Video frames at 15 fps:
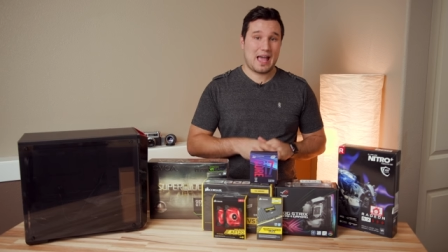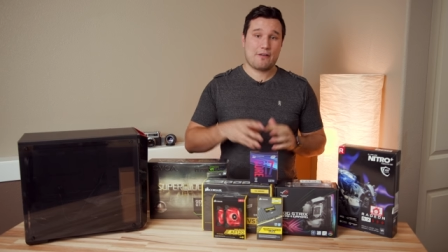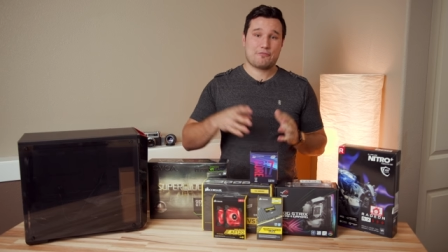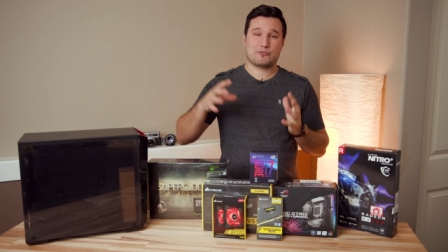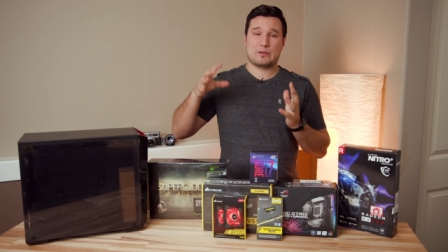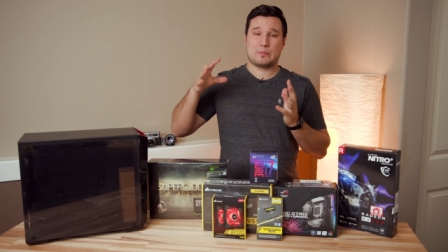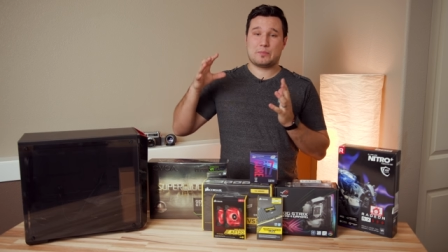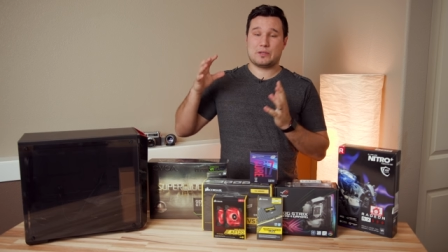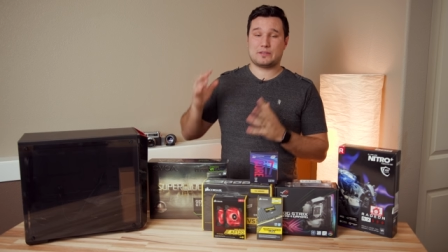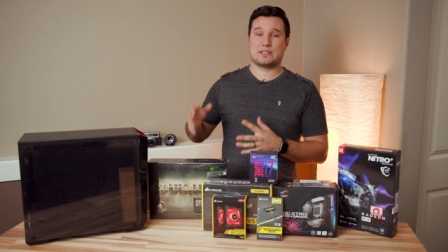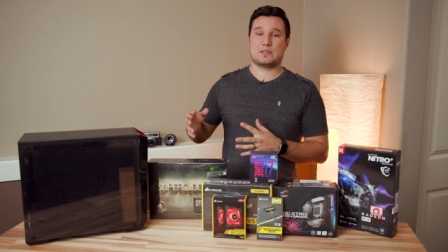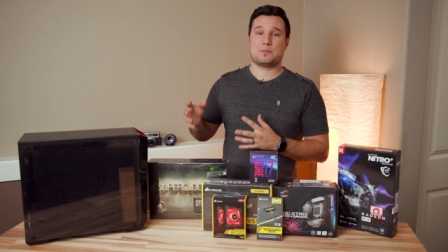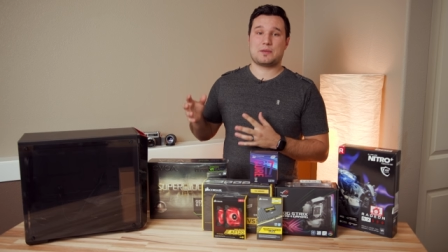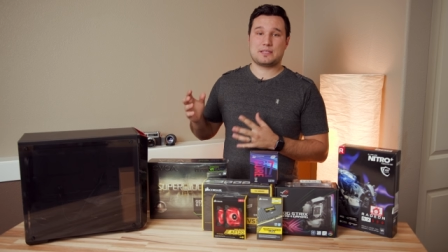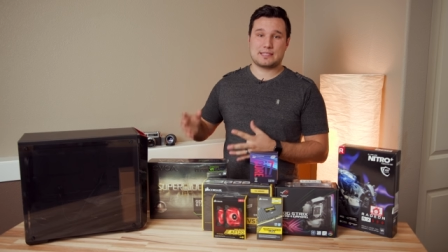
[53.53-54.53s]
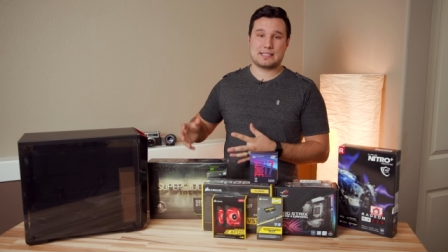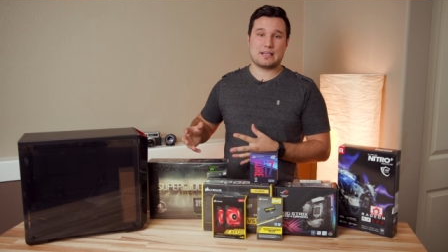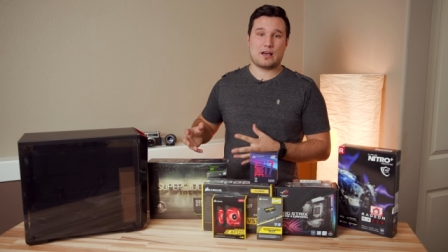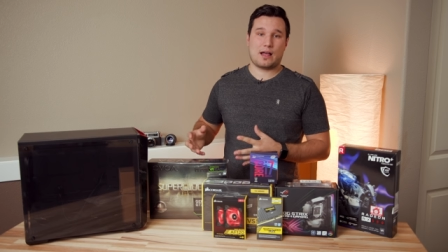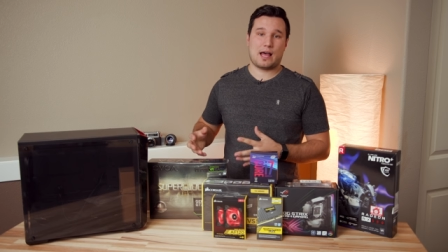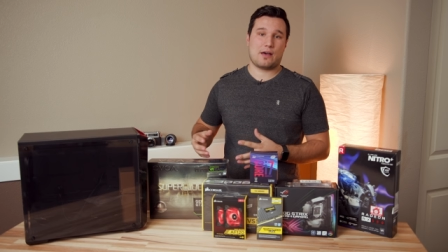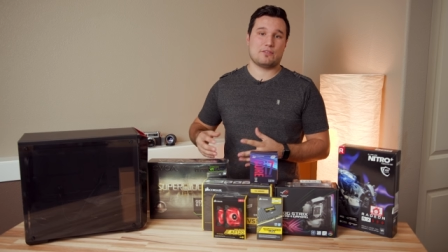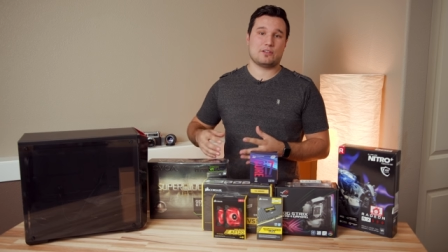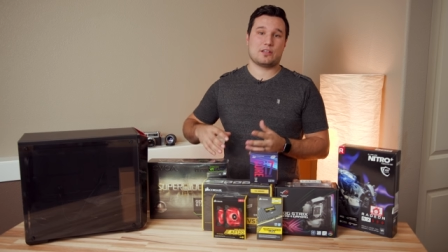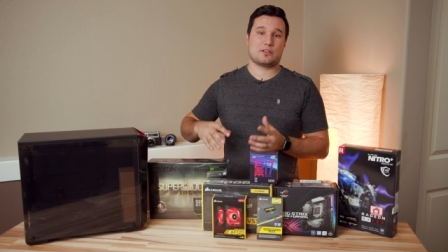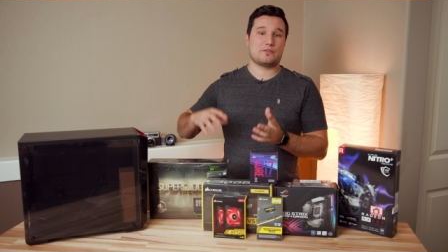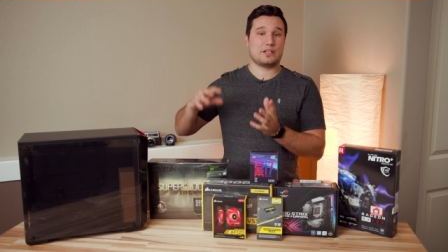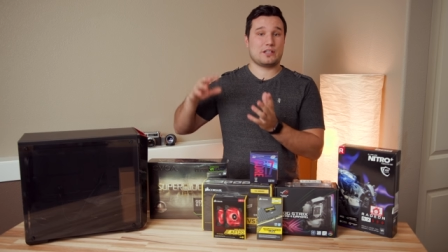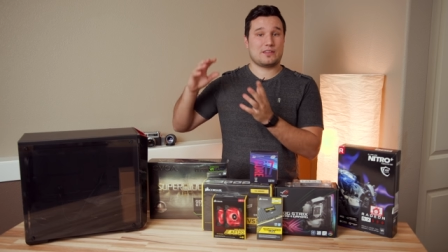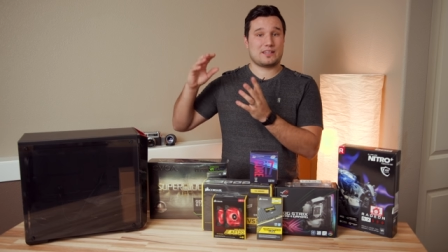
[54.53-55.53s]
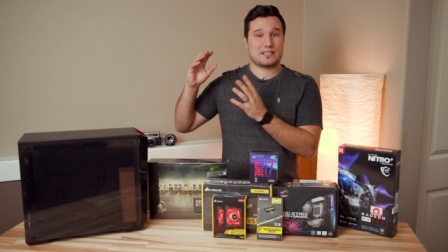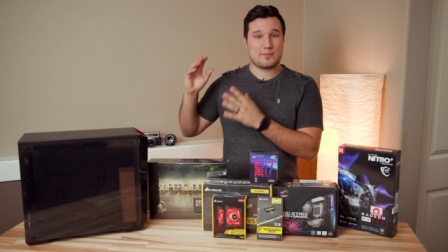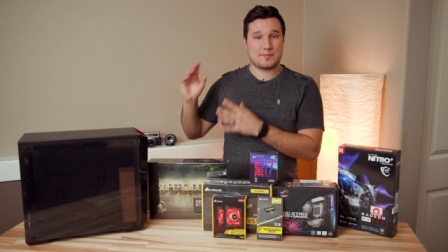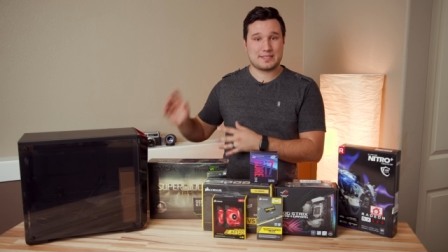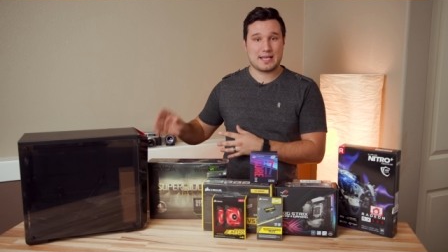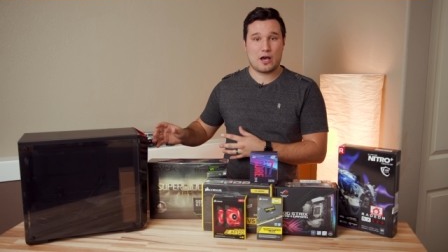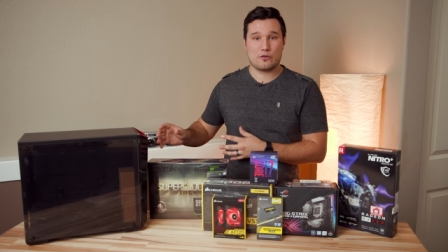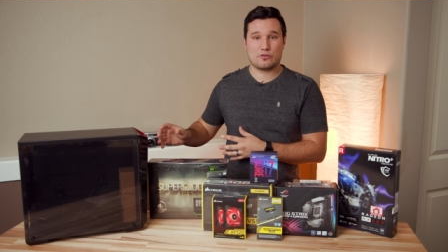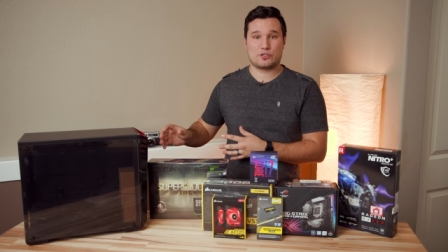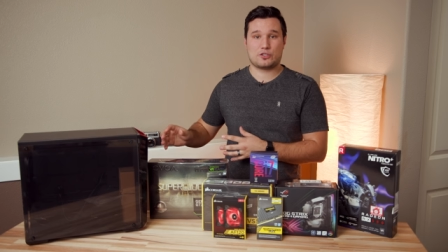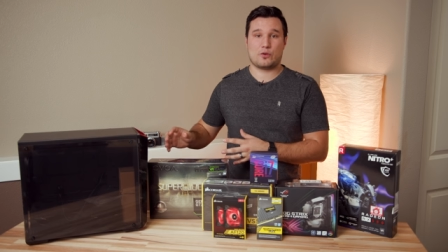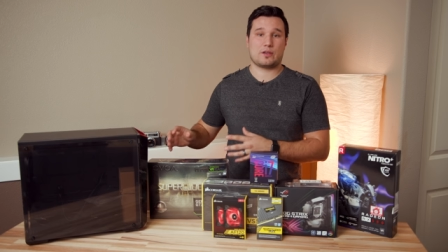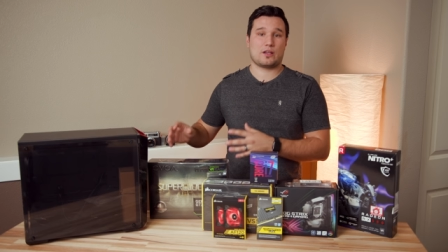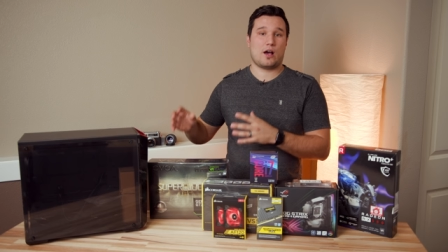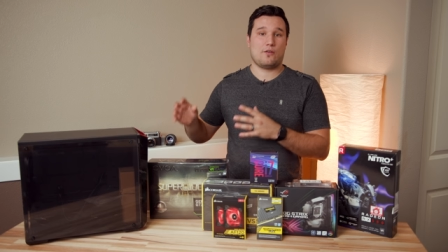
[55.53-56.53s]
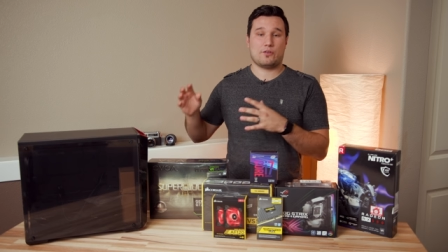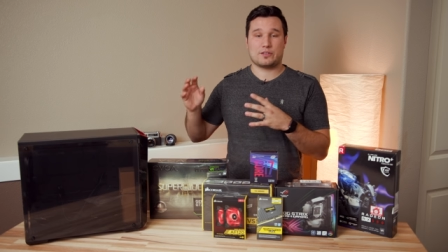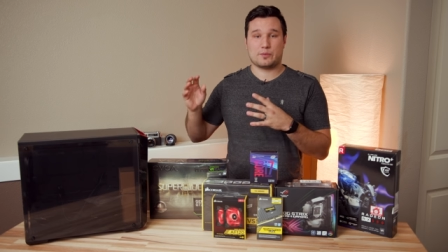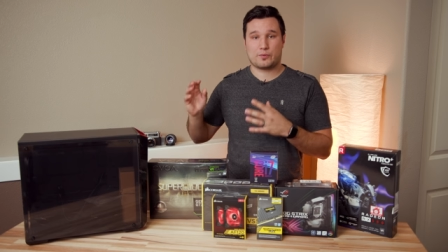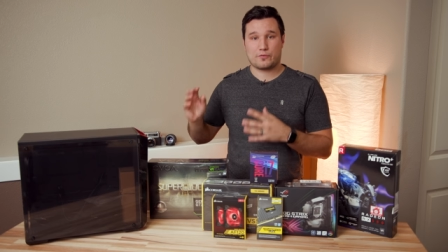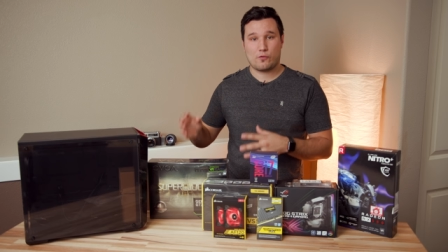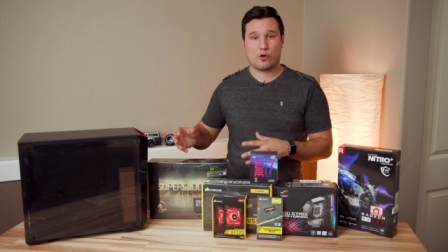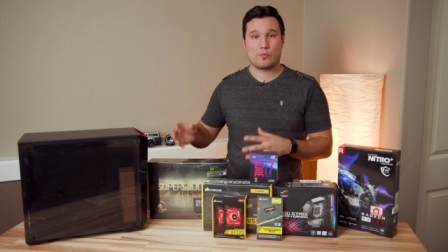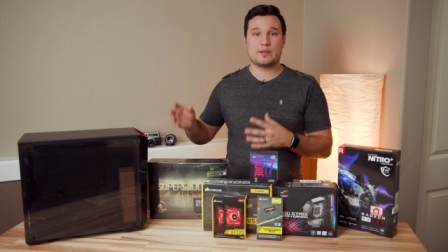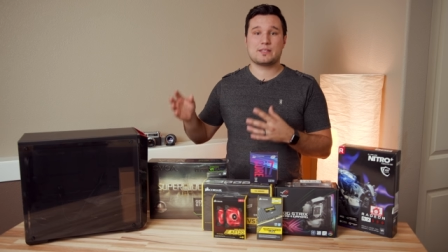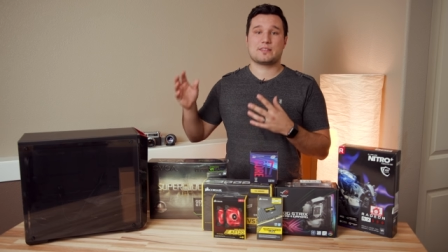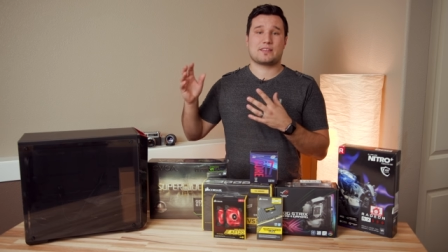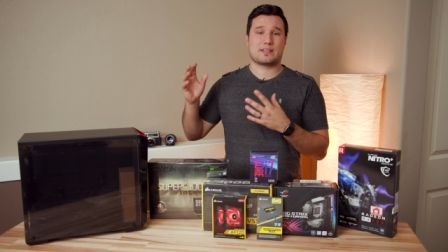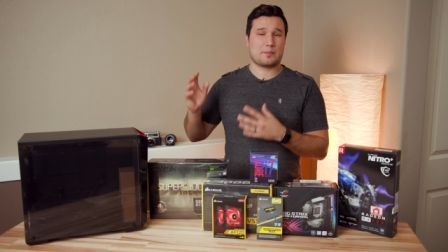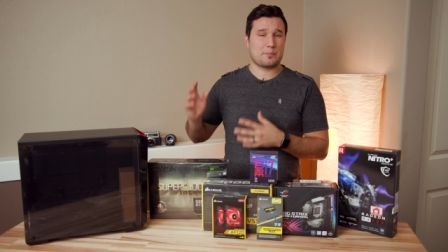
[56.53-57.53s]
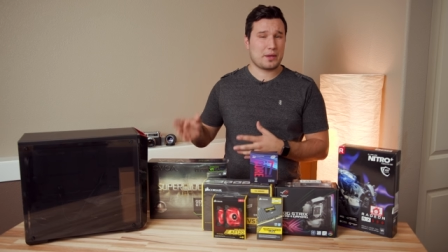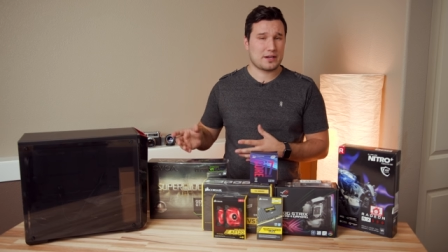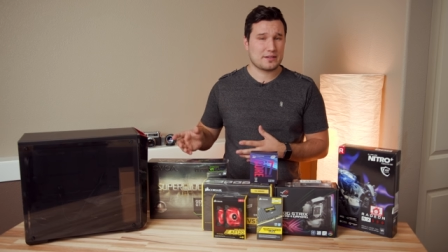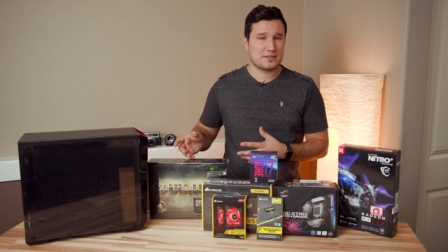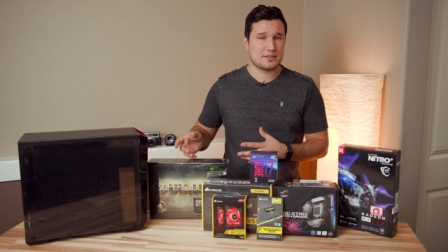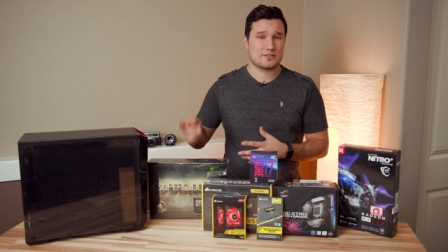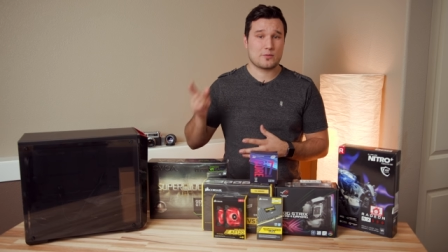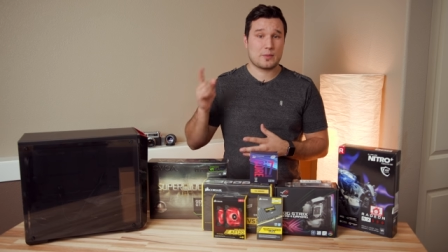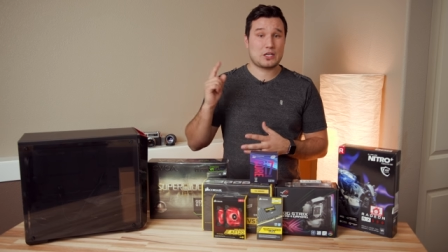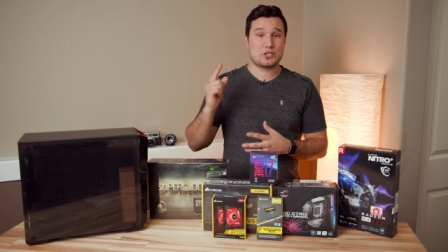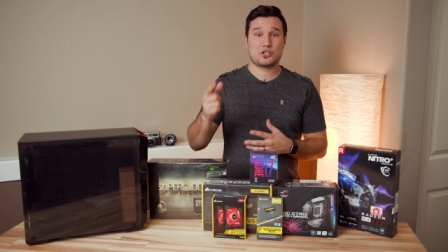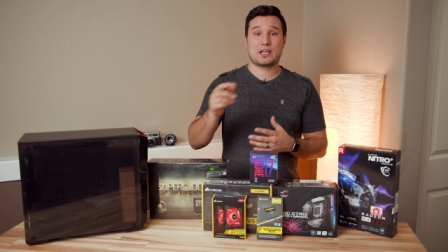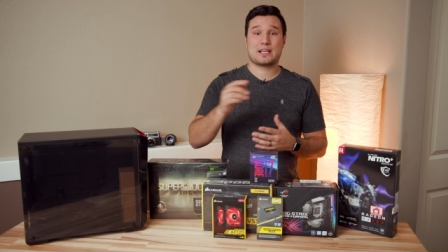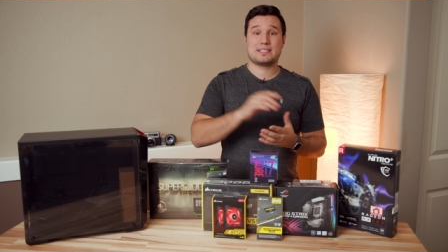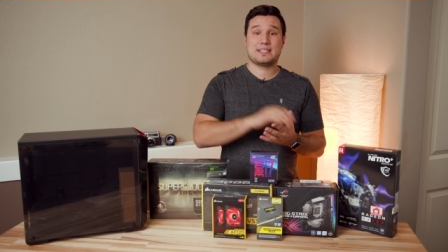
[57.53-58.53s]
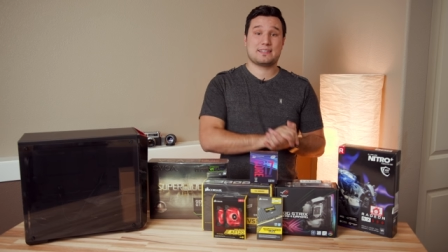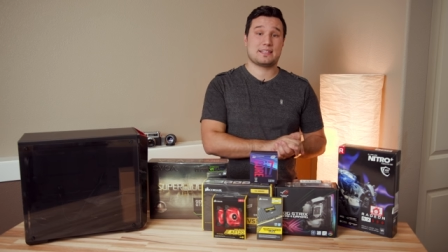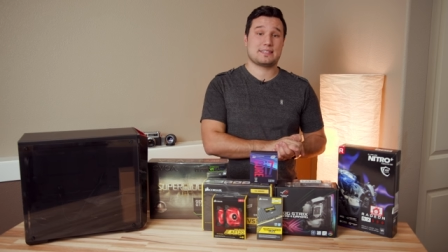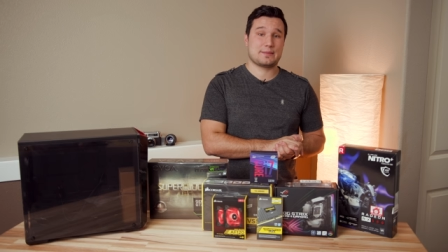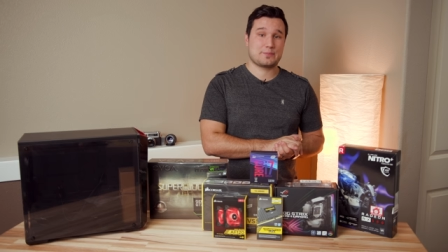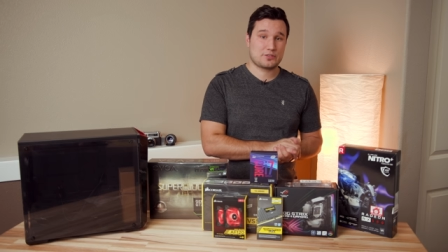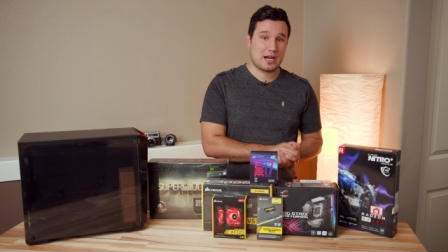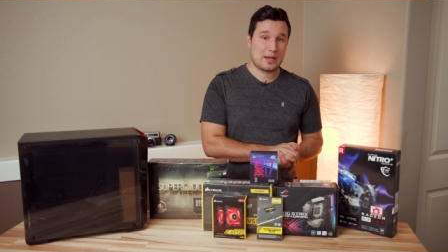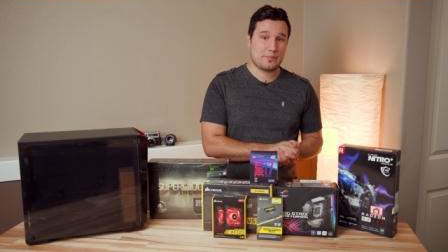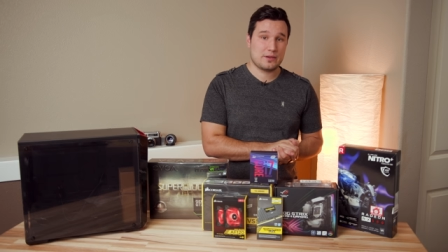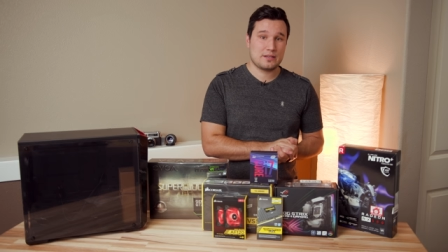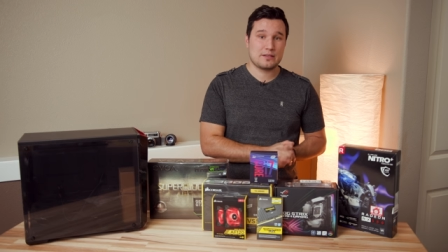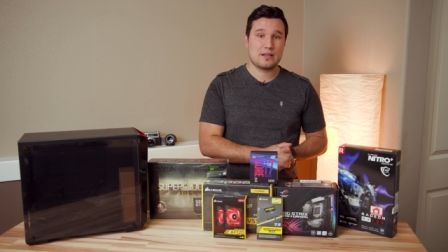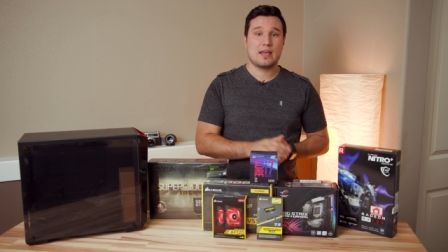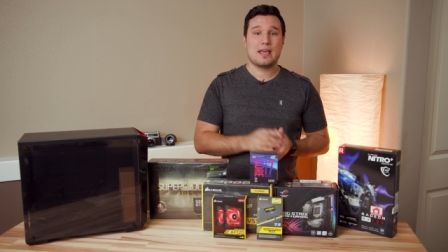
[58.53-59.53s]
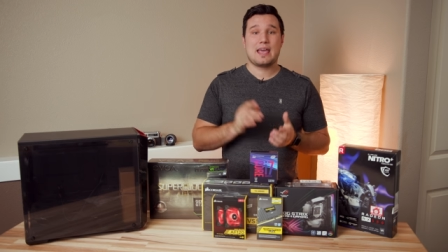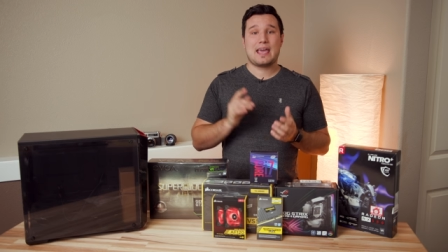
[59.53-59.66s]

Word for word: After we build this PC, I'll have another video that comes out showing off all the performance and the comparison. So make sure you guys hit that subscribe button